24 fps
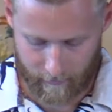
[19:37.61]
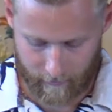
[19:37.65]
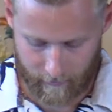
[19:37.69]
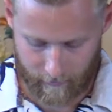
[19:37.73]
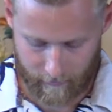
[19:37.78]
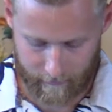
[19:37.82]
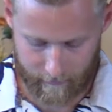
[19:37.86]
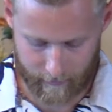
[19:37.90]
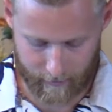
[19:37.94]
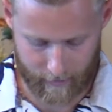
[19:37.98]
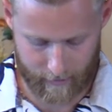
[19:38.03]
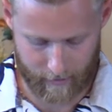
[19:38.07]

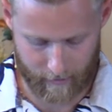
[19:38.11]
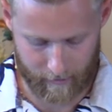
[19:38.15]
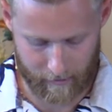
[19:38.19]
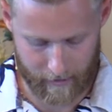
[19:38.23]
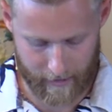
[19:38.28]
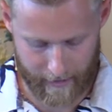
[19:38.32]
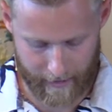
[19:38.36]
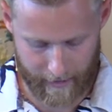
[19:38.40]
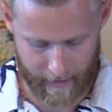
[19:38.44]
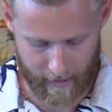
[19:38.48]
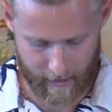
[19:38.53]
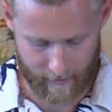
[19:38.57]
for so
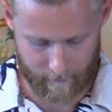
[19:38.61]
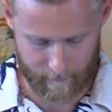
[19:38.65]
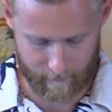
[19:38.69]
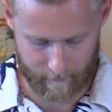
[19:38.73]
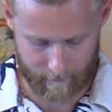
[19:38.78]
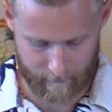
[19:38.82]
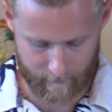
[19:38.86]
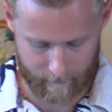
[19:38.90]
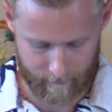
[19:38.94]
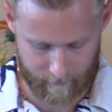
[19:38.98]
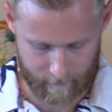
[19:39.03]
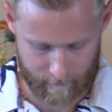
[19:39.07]
I am.
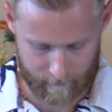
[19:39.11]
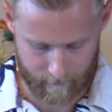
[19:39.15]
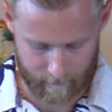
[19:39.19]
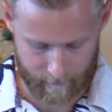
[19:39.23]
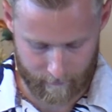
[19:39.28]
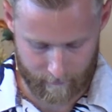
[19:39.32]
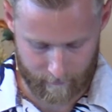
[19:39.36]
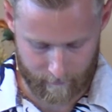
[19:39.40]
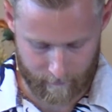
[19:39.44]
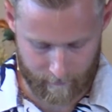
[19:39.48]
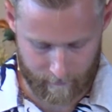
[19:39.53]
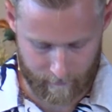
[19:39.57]

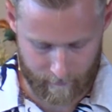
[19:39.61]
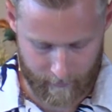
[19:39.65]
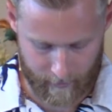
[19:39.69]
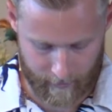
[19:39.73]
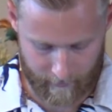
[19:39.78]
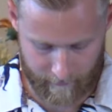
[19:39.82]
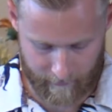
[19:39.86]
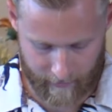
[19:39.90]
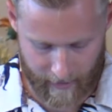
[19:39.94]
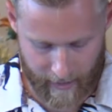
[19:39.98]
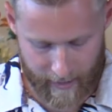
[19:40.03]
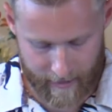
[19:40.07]

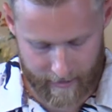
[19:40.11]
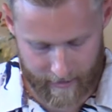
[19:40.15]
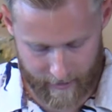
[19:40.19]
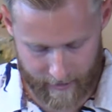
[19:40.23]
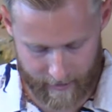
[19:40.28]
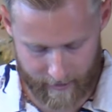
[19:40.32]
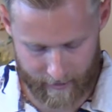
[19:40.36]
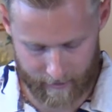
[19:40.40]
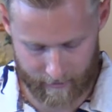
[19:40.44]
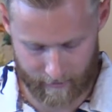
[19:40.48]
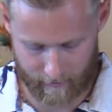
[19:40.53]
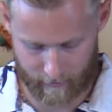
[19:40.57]
If I
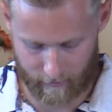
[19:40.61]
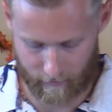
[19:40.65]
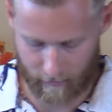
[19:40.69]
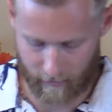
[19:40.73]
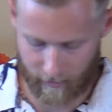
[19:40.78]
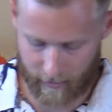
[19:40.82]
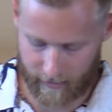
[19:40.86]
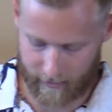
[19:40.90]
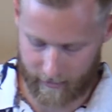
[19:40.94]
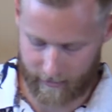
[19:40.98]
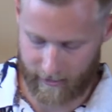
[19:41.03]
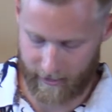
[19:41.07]
then, your
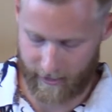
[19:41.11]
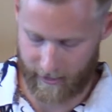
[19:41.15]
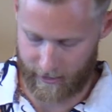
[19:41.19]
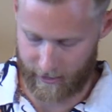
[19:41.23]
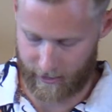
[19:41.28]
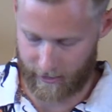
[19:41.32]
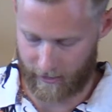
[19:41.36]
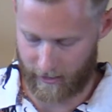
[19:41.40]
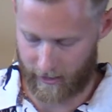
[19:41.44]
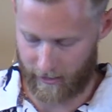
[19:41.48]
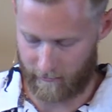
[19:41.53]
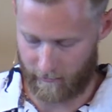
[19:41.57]
Lord and
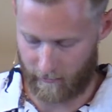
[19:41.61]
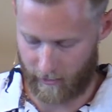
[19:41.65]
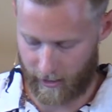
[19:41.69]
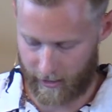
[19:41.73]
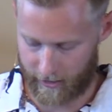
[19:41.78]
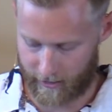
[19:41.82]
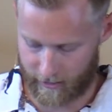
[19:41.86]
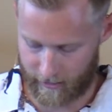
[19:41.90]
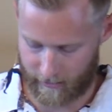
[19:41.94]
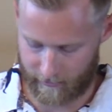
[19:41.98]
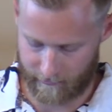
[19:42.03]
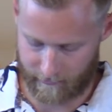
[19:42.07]
teacher, have
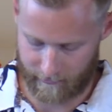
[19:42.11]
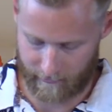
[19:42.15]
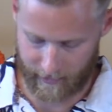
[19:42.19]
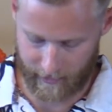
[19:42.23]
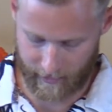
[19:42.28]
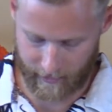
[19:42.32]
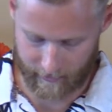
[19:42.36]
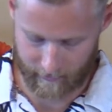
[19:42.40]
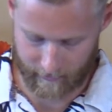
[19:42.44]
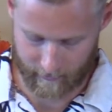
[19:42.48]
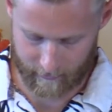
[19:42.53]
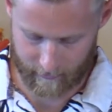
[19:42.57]
washed your
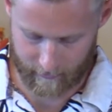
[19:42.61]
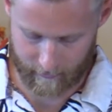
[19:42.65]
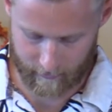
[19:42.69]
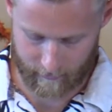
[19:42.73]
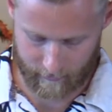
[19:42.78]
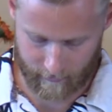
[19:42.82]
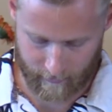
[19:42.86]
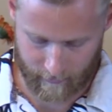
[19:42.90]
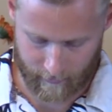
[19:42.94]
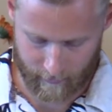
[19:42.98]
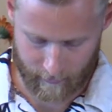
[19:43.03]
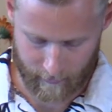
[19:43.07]
feet,
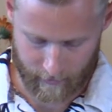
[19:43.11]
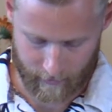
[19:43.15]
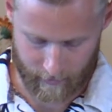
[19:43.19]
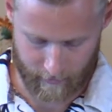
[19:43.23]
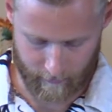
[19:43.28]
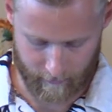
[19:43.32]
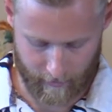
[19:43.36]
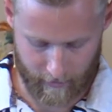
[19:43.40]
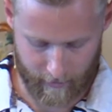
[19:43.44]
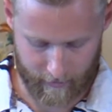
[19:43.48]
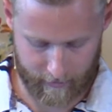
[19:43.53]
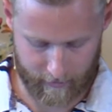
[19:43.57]

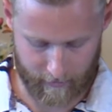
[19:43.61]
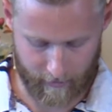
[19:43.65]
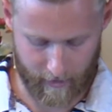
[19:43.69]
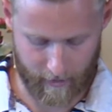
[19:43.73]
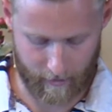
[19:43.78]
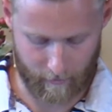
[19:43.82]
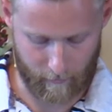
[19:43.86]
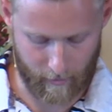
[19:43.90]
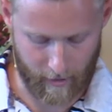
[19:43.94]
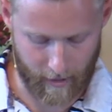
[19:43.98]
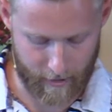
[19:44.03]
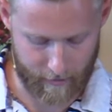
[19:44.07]
you also ought
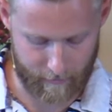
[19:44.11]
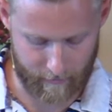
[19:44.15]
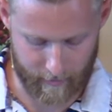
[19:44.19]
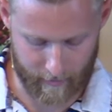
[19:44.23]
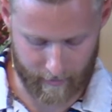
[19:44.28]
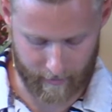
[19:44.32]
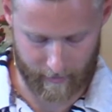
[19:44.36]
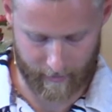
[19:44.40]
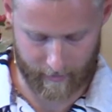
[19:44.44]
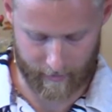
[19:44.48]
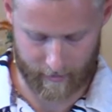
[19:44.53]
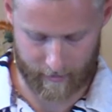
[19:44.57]
to wash one
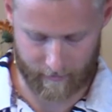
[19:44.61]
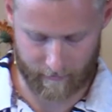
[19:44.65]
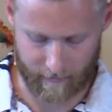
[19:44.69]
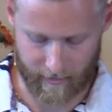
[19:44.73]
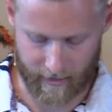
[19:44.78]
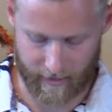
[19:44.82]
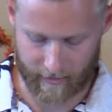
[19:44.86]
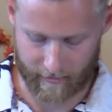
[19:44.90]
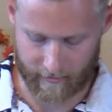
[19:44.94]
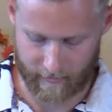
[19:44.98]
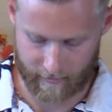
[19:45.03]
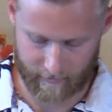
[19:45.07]
another's
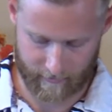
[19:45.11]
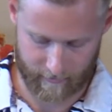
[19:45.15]
feet.